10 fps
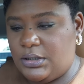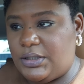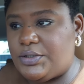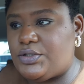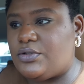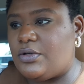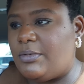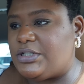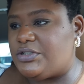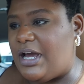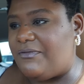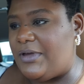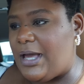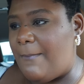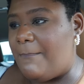There's so much
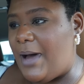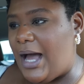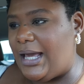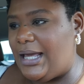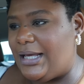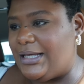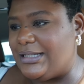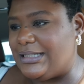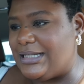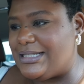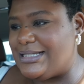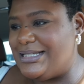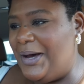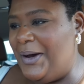traffic. My goodness.